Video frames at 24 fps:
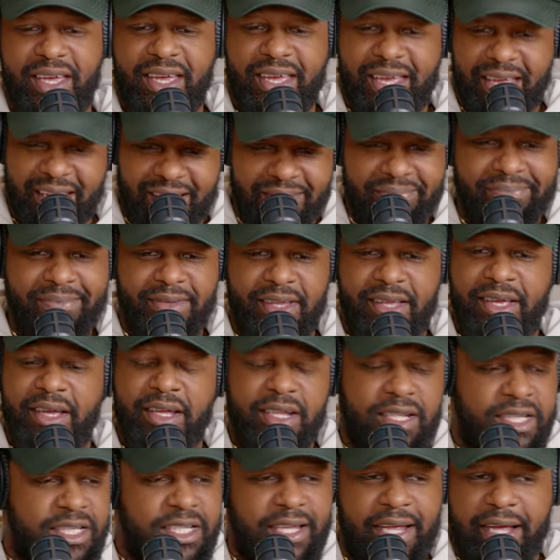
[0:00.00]
So you
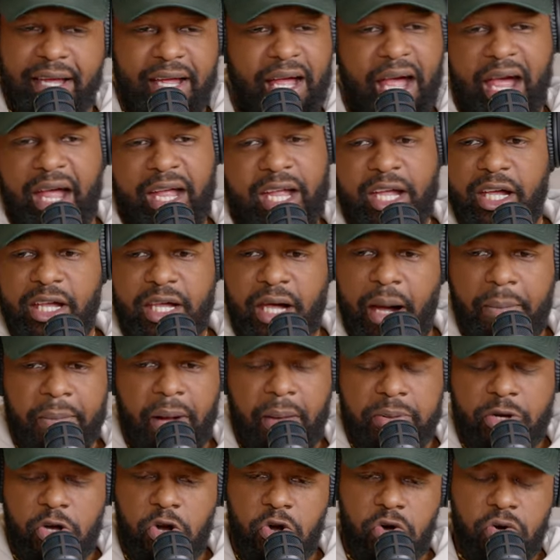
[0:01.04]
short area bursts. Hey,
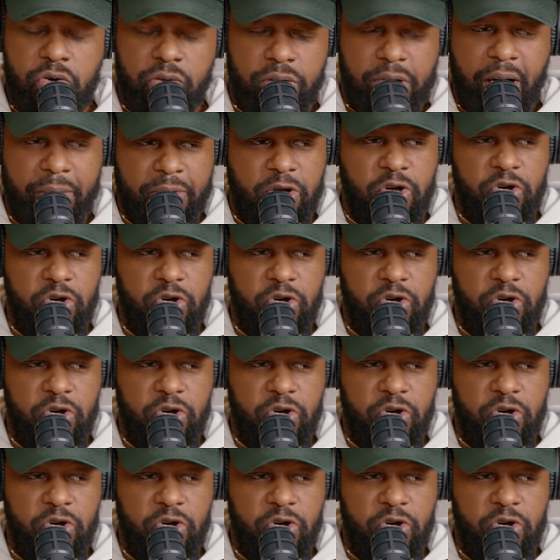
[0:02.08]
I'm cool. I'm